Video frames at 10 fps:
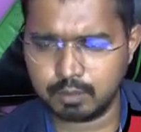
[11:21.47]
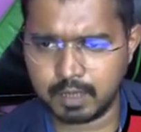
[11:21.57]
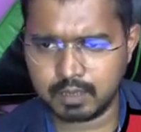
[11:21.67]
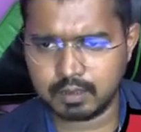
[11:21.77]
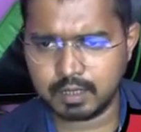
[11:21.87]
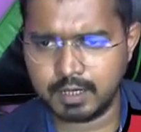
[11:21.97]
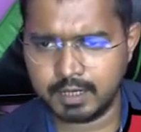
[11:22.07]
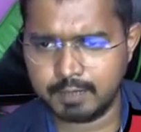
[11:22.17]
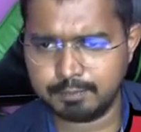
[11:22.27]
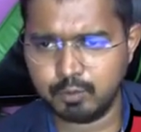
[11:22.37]
your partner
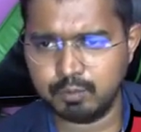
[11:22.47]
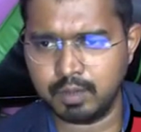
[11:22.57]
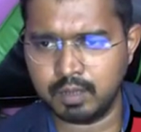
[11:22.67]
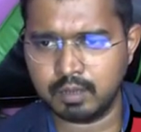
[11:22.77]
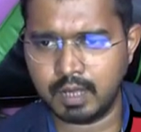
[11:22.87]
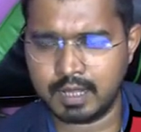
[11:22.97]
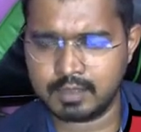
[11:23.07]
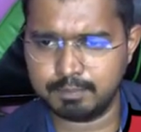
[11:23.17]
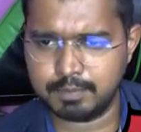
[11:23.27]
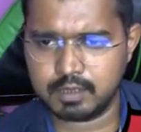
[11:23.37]
can help you, but
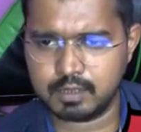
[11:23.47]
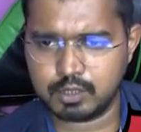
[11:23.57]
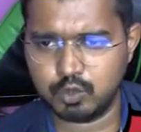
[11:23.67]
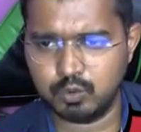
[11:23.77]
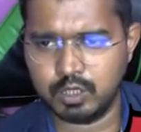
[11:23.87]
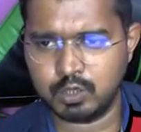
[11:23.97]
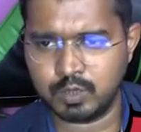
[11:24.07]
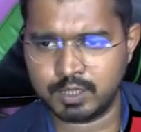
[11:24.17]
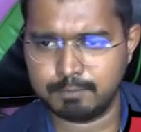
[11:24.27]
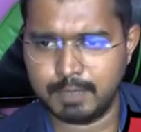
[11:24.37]
as a business, you
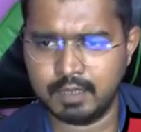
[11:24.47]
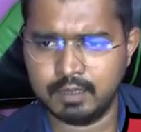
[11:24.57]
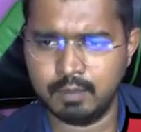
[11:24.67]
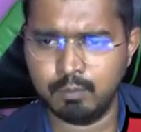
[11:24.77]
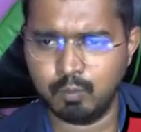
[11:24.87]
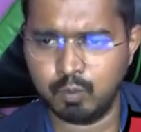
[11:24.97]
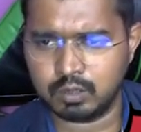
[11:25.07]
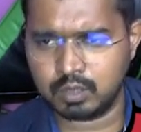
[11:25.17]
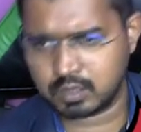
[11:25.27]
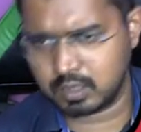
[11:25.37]
need to explain them
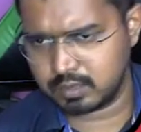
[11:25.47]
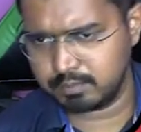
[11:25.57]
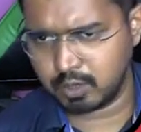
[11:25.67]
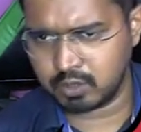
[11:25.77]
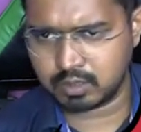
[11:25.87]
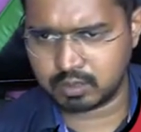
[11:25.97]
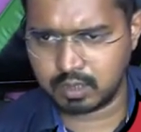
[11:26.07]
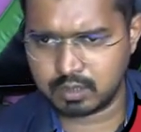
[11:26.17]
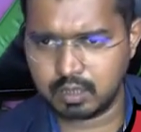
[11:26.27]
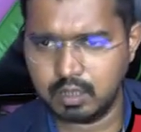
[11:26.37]
what this custom process
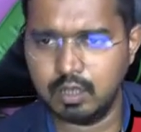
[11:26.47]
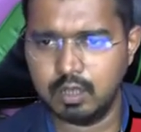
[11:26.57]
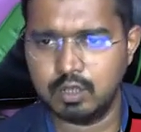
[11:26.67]
does